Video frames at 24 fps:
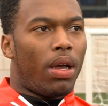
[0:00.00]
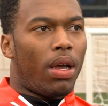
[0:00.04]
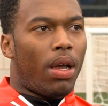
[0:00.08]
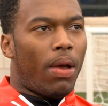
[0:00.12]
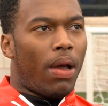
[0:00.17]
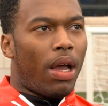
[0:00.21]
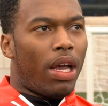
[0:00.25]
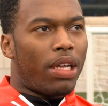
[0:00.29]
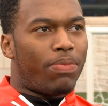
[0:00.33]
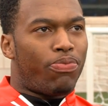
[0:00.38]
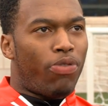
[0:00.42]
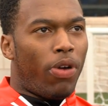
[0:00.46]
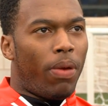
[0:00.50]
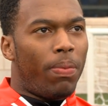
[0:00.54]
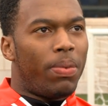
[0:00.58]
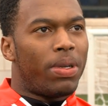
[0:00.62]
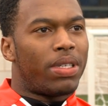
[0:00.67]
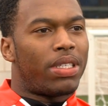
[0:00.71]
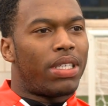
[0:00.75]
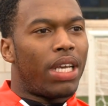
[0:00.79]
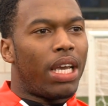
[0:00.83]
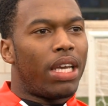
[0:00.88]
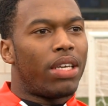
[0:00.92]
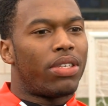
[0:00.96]
I'd probably
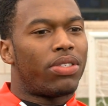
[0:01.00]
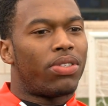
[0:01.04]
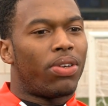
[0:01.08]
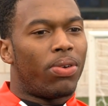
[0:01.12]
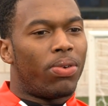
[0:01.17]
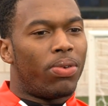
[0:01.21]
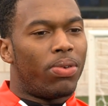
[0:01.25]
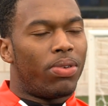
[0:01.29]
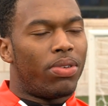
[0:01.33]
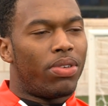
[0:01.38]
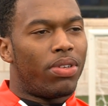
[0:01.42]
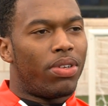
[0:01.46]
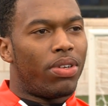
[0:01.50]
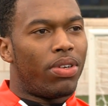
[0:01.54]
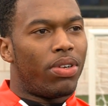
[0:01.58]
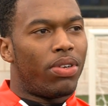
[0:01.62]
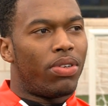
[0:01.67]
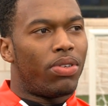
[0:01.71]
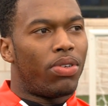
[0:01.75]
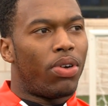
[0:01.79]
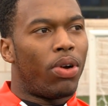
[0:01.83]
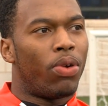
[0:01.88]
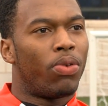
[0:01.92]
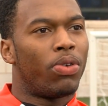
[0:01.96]
say so,
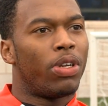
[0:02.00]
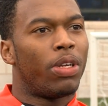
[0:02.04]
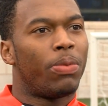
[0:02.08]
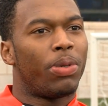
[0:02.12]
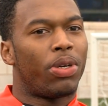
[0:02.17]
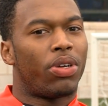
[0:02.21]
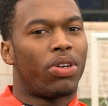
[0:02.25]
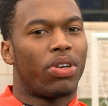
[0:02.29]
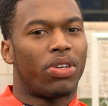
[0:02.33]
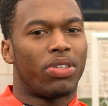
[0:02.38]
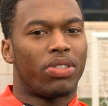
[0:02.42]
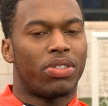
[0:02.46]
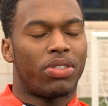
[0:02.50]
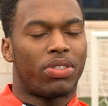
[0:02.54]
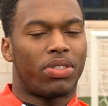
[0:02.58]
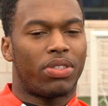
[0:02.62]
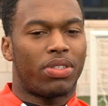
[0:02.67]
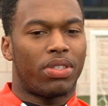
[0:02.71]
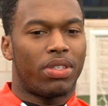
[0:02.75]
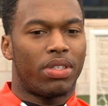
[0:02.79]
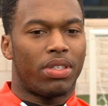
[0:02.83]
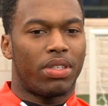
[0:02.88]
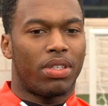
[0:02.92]
only because